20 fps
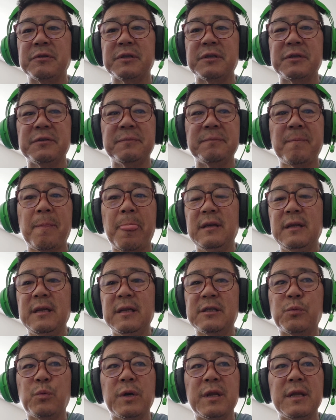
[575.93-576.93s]
So it
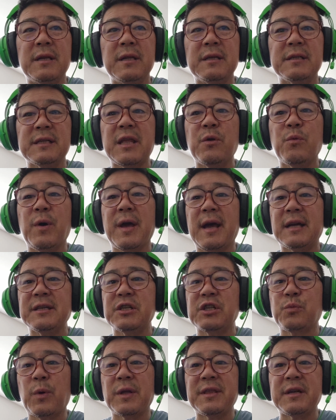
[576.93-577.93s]
is what it is. Anyway, I
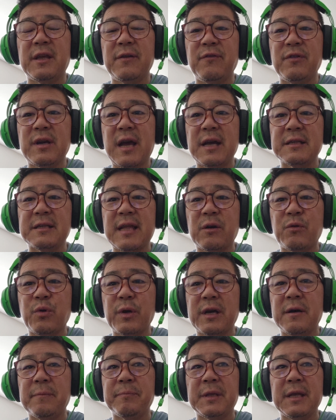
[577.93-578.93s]
just wanted to give you guys that
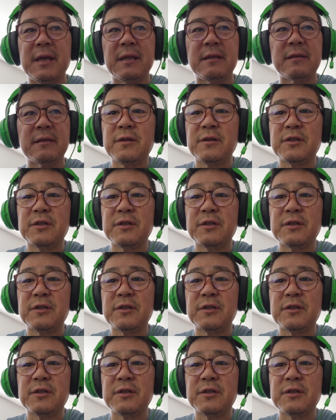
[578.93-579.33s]
quick update.